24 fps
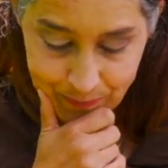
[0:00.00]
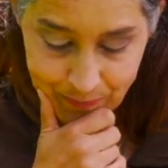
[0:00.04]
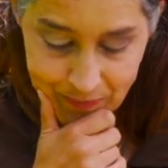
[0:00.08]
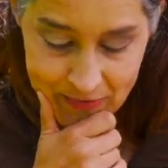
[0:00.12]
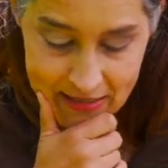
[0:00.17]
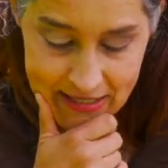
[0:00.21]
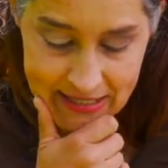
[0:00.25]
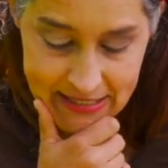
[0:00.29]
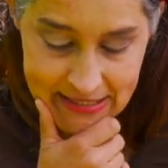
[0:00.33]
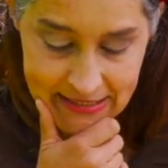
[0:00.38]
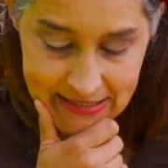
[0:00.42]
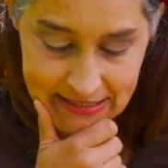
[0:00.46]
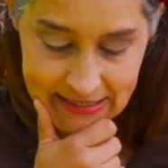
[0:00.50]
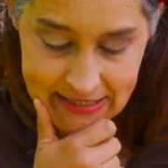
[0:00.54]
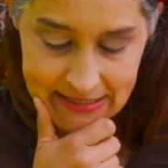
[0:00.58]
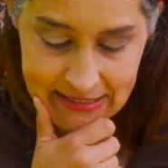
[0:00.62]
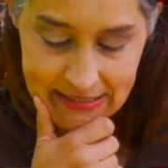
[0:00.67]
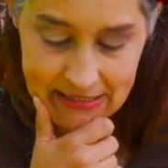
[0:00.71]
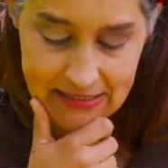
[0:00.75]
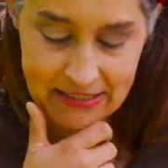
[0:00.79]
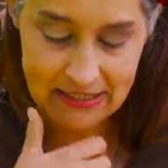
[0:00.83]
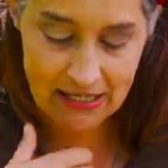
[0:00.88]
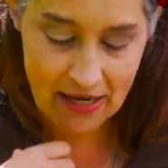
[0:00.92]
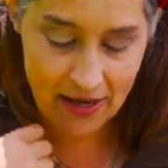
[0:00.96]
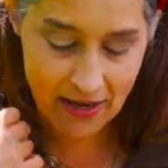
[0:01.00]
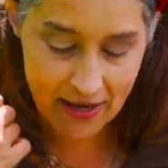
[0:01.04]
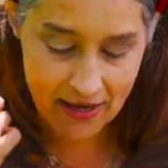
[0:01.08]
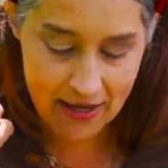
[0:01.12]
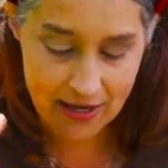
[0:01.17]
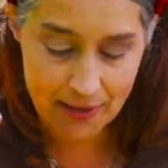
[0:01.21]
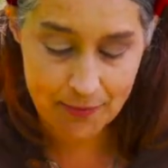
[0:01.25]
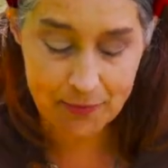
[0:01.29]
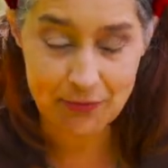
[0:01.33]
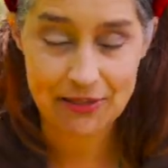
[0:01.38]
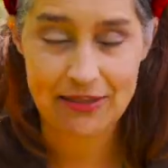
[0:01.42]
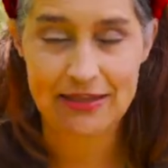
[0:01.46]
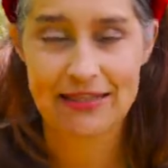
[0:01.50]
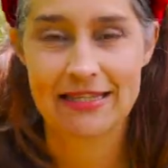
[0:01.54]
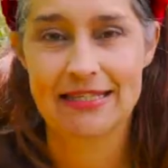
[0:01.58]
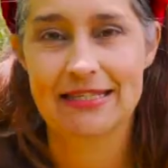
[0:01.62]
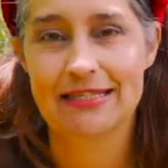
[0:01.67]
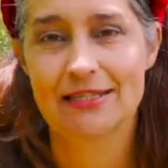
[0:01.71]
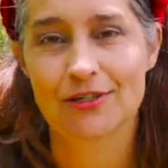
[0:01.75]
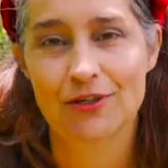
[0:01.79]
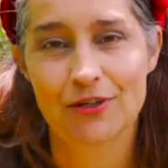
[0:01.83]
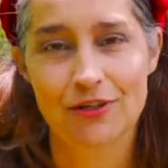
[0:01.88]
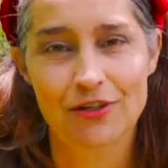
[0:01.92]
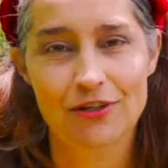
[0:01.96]
this is a time when
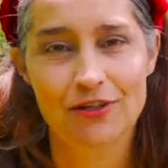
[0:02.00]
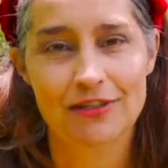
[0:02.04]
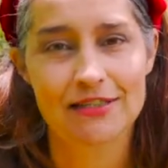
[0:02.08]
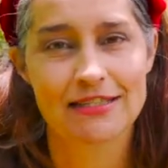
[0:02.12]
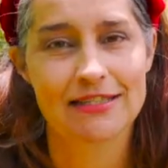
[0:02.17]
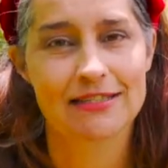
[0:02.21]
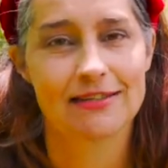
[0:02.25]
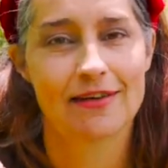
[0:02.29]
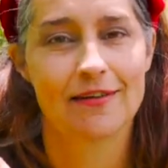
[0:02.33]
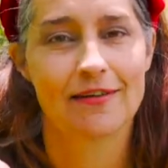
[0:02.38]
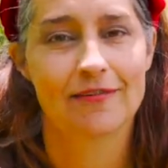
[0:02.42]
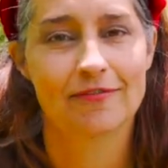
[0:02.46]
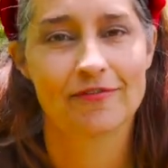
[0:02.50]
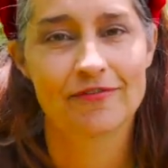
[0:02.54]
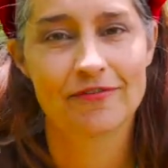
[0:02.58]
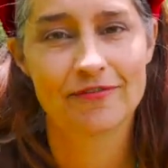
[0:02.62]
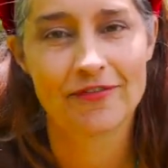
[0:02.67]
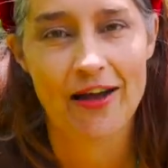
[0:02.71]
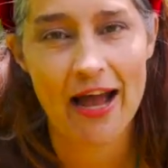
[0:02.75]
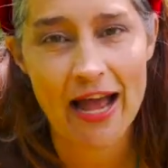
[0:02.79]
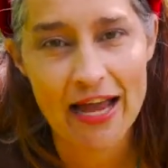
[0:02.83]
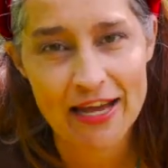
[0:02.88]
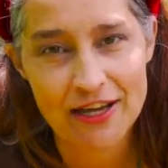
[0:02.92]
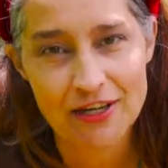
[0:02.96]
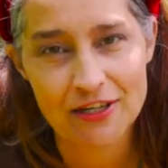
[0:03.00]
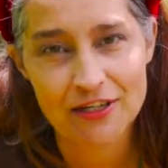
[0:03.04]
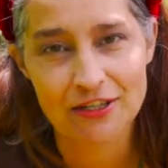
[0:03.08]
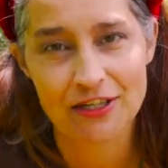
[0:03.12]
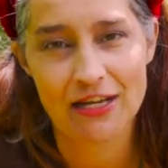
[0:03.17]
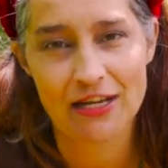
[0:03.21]
this girl is on fire.